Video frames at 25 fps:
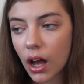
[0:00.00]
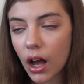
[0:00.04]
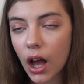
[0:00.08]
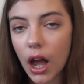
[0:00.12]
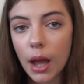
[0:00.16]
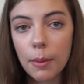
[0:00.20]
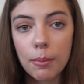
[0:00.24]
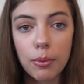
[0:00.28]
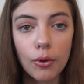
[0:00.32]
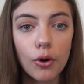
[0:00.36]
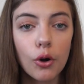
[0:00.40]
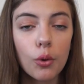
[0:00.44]

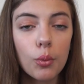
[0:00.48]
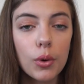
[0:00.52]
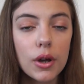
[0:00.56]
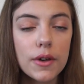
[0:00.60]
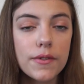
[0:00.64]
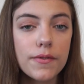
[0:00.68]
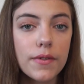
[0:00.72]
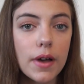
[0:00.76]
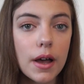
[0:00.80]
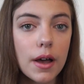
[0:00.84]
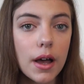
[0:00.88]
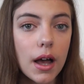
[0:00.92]
I bought
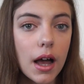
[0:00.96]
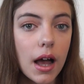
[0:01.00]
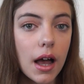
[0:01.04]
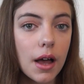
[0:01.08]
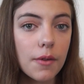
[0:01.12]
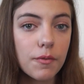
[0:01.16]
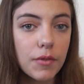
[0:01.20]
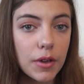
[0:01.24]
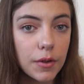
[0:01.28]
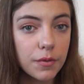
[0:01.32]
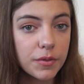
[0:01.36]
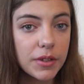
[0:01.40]
with
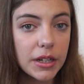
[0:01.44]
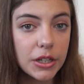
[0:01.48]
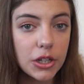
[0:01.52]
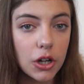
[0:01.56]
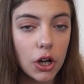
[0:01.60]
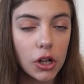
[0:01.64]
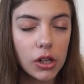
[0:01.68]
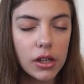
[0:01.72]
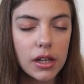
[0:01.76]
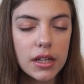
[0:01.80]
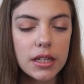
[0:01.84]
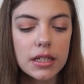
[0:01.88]

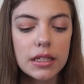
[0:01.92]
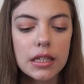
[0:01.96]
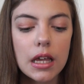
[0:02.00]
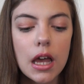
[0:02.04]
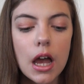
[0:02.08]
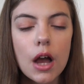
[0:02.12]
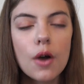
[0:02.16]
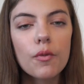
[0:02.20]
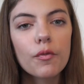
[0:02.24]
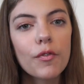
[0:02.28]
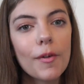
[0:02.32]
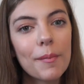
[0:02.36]
$50
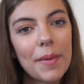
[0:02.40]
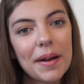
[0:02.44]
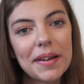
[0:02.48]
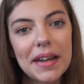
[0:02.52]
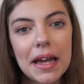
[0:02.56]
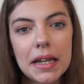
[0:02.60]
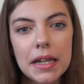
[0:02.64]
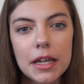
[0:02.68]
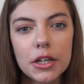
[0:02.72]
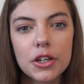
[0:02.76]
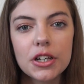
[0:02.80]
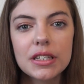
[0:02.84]
from my
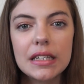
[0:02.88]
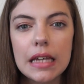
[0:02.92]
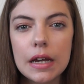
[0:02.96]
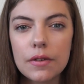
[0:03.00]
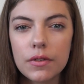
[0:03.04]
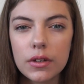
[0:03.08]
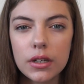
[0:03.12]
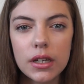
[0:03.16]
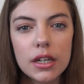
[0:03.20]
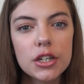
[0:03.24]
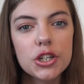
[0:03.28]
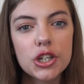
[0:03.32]
nana, because
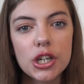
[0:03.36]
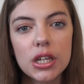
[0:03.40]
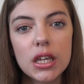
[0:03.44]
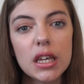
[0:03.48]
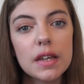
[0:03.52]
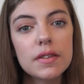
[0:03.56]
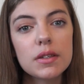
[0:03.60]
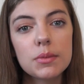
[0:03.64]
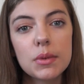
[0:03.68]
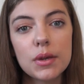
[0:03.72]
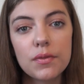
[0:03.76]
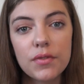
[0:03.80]
every year she
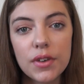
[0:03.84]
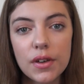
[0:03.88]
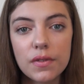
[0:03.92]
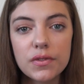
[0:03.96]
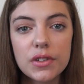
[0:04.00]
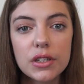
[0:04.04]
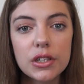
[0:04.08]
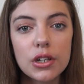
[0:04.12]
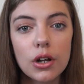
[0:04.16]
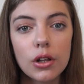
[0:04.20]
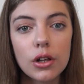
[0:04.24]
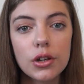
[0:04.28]
gives me
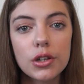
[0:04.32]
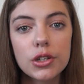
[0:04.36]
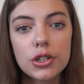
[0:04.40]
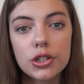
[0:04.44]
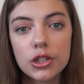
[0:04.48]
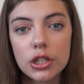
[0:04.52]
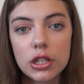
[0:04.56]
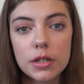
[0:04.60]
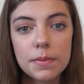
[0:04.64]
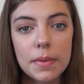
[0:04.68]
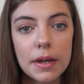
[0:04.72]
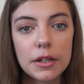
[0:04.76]

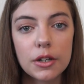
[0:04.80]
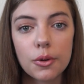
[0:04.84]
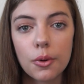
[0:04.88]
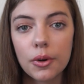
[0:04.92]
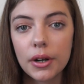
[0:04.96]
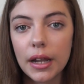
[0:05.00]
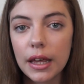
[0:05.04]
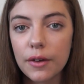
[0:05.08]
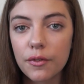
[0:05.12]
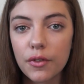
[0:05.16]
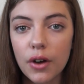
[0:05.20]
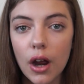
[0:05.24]
$50 to spend on
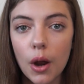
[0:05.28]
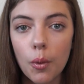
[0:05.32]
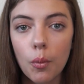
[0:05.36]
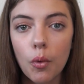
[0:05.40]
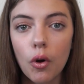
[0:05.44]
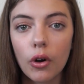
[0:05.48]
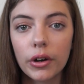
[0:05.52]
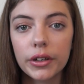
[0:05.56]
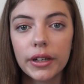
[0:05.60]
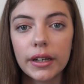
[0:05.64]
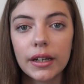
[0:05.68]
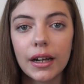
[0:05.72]
whatever I
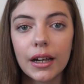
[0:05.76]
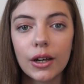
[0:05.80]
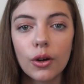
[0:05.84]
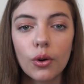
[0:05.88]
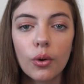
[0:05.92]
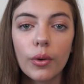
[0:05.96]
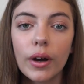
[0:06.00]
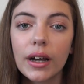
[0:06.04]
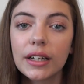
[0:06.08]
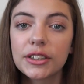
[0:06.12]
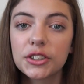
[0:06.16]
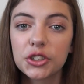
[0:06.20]
want, and I
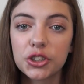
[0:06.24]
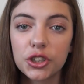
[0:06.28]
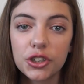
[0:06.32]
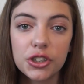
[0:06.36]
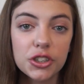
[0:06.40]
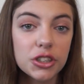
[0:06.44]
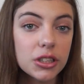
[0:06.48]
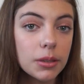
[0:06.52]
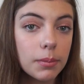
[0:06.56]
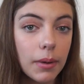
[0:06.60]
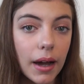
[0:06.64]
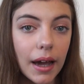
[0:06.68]
always
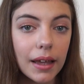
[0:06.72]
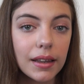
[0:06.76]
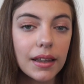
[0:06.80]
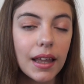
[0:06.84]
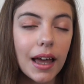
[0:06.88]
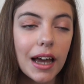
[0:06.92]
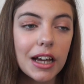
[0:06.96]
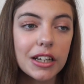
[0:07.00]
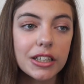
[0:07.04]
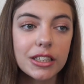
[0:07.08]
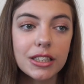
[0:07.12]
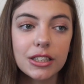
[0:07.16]
choose to buy
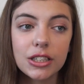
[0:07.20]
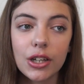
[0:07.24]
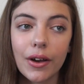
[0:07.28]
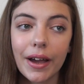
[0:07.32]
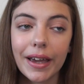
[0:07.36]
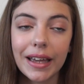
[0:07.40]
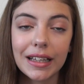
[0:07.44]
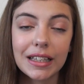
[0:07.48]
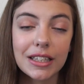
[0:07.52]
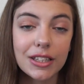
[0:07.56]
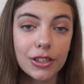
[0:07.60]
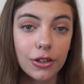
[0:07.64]
Lush so
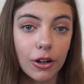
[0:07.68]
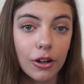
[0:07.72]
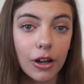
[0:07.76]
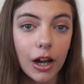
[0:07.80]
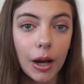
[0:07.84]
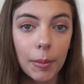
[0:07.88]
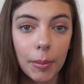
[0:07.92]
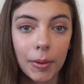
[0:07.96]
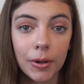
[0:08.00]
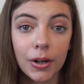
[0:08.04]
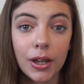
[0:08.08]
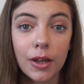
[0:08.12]
I can stock
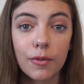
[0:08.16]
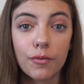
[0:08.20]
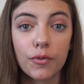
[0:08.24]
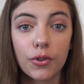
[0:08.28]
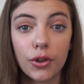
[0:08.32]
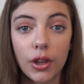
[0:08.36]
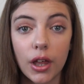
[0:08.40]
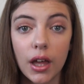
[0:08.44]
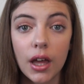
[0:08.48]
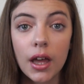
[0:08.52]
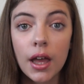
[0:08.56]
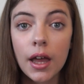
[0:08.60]
up on it
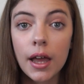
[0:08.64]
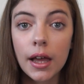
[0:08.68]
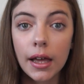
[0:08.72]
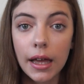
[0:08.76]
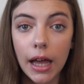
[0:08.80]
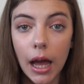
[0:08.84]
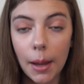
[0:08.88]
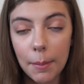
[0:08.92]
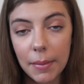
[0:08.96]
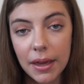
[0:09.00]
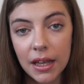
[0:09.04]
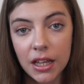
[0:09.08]
for the
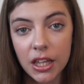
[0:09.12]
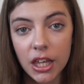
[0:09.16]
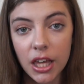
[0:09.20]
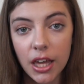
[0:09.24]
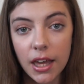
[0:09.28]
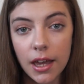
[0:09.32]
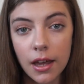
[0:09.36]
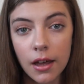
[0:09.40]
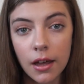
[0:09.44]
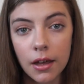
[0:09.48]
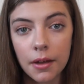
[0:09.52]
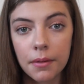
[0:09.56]
coming
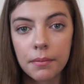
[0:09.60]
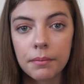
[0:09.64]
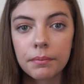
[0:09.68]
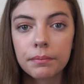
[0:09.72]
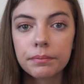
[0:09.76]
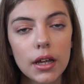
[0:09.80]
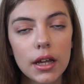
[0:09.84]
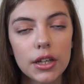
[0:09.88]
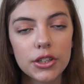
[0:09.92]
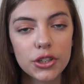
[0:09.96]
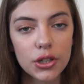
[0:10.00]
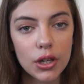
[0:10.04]
year.
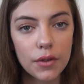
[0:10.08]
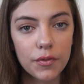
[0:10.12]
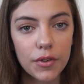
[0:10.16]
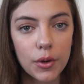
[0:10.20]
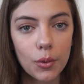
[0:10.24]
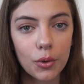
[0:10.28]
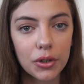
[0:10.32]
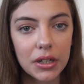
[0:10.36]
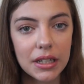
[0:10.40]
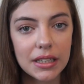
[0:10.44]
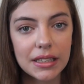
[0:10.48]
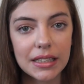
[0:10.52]
So if
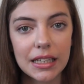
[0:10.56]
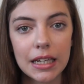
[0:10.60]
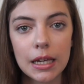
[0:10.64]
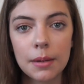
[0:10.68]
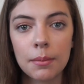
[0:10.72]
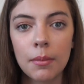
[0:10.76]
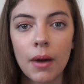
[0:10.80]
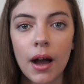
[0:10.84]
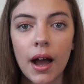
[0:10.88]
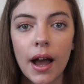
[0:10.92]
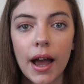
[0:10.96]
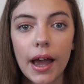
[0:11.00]
you want to
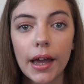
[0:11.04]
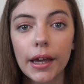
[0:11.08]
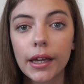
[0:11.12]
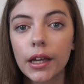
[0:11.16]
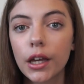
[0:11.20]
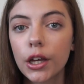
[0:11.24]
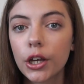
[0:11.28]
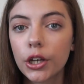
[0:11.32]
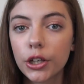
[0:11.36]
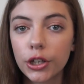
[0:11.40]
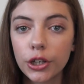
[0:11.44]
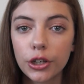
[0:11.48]
see my
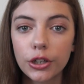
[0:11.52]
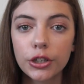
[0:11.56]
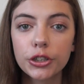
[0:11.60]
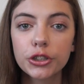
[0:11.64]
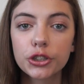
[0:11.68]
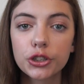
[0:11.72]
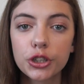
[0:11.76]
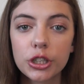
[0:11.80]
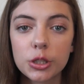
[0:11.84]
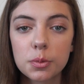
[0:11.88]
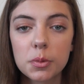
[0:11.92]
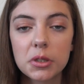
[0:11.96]

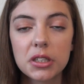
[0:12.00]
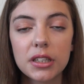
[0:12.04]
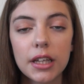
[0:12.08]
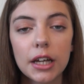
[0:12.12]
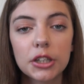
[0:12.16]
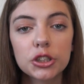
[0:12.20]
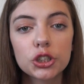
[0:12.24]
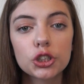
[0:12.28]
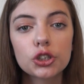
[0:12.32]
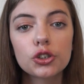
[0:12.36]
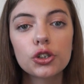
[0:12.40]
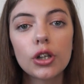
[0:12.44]
huge Christmas
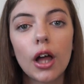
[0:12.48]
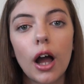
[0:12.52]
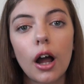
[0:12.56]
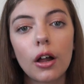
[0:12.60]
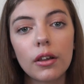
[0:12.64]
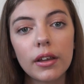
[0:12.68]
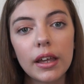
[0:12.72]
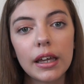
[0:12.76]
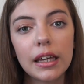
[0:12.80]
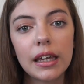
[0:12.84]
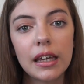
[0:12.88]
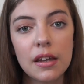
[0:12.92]
Lush haul,
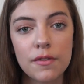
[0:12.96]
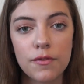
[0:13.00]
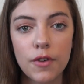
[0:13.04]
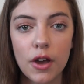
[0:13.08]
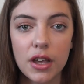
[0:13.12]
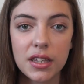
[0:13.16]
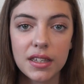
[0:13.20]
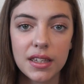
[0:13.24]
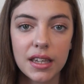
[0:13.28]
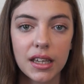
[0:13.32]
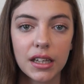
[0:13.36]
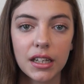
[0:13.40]
I'll link it
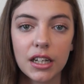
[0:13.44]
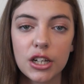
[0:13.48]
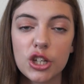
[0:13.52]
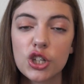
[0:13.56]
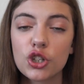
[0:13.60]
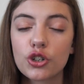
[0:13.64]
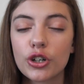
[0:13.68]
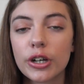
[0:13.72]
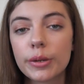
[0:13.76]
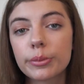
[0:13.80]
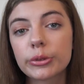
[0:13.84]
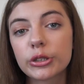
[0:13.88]
first thing in the
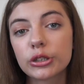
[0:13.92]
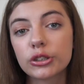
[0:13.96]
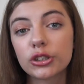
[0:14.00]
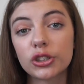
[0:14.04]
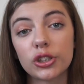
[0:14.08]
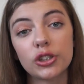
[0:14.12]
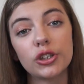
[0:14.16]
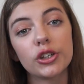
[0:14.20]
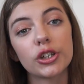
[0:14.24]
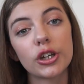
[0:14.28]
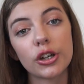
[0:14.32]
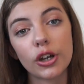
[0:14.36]
description
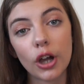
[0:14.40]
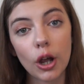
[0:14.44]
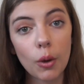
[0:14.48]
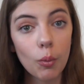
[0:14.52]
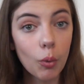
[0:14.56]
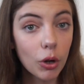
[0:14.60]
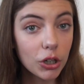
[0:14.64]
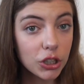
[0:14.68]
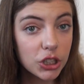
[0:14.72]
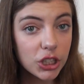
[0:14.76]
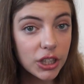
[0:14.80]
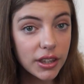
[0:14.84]
so you can go
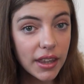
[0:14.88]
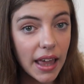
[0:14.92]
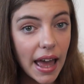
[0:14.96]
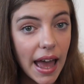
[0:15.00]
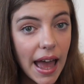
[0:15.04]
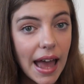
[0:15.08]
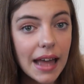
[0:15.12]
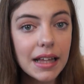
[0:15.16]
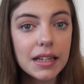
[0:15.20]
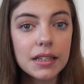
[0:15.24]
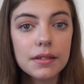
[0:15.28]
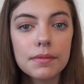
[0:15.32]
watch
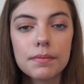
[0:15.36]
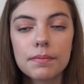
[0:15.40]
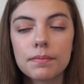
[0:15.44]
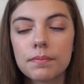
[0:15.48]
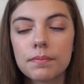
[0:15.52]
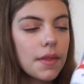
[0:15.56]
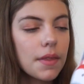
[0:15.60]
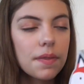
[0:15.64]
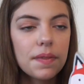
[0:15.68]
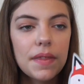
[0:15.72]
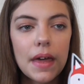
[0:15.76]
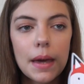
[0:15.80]
that.
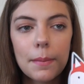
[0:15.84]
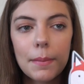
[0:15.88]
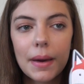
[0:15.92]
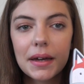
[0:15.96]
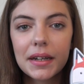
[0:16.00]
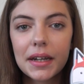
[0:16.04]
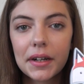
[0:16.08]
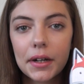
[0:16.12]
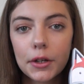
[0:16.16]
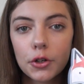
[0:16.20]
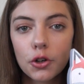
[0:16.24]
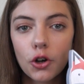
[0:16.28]
Then
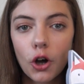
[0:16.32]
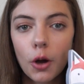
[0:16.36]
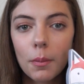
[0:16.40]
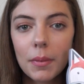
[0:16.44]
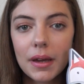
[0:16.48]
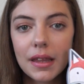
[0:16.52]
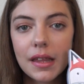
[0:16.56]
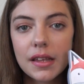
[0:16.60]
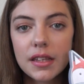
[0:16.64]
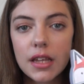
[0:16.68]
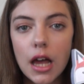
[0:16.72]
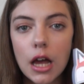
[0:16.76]
my nana got
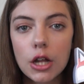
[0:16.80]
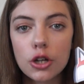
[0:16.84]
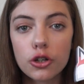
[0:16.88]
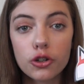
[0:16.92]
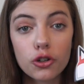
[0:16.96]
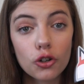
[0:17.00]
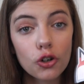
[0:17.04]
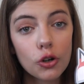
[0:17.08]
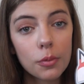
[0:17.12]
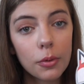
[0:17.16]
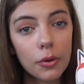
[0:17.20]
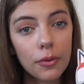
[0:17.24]
me this
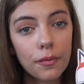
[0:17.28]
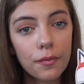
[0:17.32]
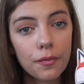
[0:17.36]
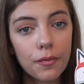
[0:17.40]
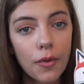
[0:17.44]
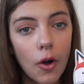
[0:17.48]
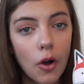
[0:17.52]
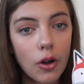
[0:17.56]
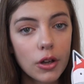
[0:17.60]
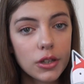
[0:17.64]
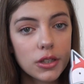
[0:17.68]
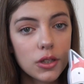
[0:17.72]
adorable
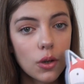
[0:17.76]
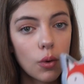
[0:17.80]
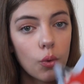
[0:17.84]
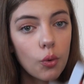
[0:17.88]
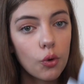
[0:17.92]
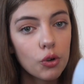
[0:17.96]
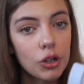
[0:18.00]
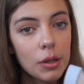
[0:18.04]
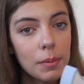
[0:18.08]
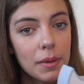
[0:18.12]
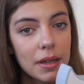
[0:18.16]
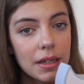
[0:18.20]
fox
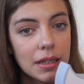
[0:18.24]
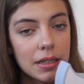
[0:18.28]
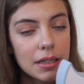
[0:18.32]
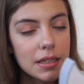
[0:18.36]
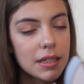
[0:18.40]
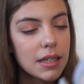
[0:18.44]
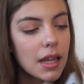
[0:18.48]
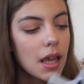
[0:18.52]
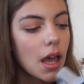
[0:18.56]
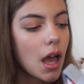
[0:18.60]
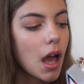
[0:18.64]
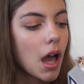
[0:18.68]

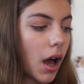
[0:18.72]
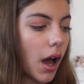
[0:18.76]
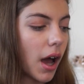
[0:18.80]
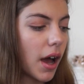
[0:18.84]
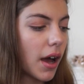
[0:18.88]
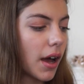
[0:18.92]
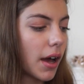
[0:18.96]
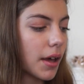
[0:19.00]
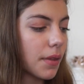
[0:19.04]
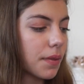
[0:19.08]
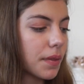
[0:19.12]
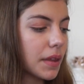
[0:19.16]
ornament.
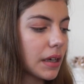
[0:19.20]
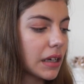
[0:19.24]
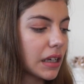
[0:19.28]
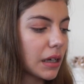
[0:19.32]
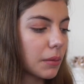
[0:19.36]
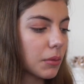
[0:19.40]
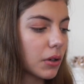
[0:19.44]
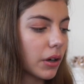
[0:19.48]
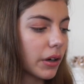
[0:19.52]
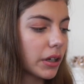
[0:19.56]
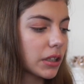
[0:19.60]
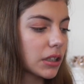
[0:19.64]
I think
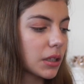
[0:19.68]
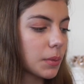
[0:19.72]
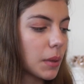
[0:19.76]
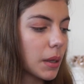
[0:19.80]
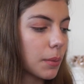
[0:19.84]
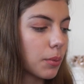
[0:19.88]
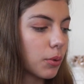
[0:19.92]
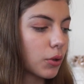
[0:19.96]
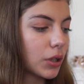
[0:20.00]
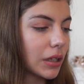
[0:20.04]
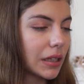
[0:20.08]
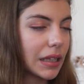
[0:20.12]
I'm going to
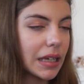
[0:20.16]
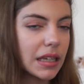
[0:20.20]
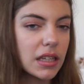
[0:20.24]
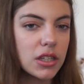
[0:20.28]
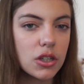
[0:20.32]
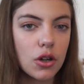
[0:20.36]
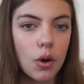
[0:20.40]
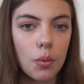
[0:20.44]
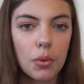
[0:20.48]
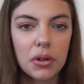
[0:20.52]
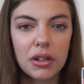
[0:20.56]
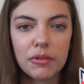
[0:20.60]
be putting
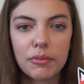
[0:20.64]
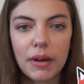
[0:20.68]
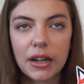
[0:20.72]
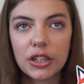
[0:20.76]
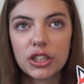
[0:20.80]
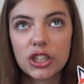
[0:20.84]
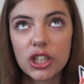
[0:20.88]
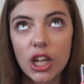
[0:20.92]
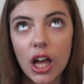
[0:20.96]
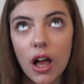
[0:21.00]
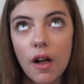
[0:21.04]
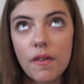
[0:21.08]
this on one of my
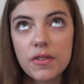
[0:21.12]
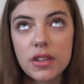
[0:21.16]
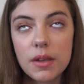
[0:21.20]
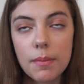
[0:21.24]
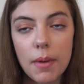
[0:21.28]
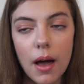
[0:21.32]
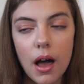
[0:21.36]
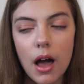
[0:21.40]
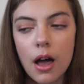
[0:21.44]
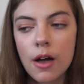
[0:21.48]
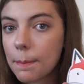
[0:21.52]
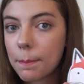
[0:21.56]
shelves
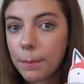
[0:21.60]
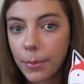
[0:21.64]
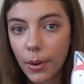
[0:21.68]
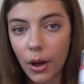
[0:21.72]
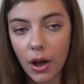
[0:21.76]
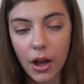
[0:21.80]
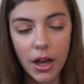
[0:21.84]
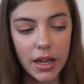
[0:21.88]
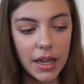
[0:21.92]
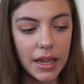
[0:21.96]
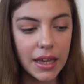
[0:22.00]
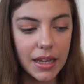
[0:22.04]
above,
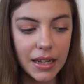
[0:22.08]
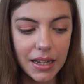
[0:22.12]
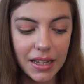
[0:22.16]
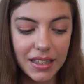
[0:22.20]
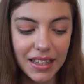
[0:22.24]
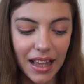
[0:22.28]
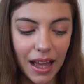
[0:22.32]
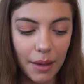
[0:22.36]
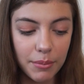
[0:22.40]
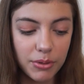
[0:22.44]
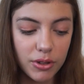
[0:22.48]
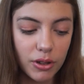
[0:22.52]
but it
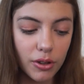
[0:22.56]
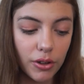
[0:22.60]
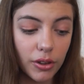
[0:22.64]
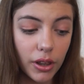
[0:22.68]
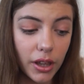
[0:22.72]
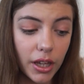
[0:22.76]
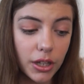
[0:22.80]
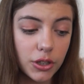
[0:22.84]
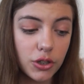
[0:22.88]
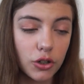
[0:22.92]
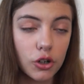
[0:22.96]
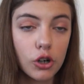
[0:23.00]
is
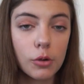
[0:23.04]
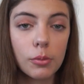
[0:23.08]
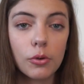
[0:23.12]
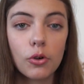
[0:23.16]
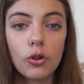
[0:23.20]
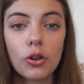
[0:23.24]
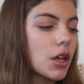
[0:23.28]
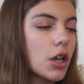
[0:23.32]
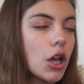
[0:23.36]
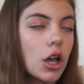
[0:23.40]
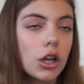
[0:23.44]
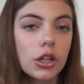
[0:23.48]
absolutely
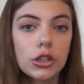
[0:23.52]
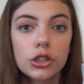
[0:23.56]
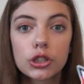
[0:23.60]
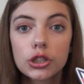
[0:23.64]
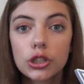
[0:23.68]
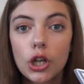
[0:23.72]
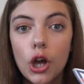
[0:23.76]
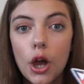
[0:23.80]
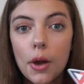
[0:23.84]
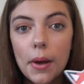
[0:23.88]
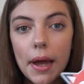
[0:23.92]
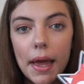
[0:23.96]
adorable.
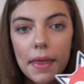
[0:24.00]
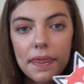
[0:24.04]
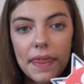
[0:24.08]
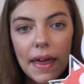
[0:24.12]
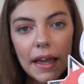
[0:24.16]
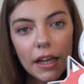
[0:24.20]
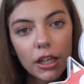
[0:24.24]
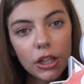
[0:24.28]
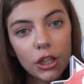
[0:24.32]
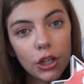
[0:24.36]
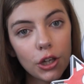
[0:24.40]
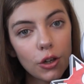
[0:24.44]
So
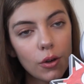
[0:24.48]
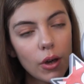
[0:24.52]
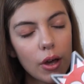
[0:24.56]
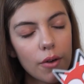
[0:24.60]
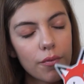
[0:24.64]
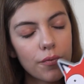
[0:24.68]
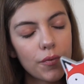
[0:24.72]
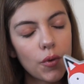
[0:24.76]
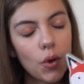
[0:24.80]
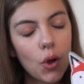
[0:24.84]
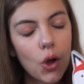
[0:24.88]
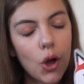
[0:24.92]
thank you
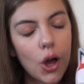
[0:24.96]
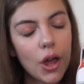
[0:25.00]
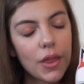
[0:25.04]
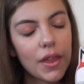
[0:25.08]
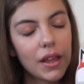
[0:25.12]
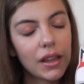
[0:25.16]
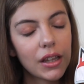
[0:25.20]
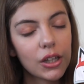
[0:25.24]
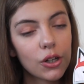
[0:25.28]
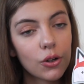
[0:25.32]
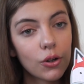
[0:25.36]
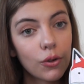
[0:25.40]
for
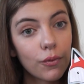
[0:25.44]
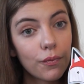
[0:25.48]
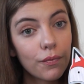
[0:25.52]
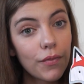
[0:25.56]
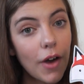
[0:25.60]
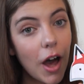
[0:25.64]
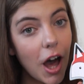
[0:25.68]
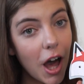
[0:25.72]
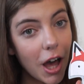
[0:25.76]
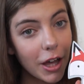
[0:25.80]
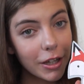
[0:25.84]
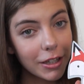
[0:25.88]
the little
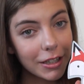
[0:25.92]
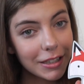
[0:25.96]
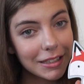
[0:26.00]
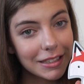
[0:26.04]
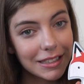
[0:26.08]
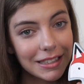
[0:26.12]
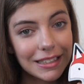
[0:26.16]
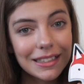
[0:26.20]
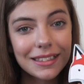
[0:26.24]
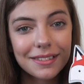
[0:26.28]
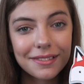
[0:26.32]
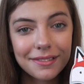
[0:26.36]

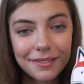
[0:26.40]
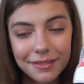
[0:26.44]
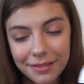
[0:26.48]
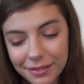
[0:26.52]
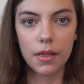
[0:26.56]
fox.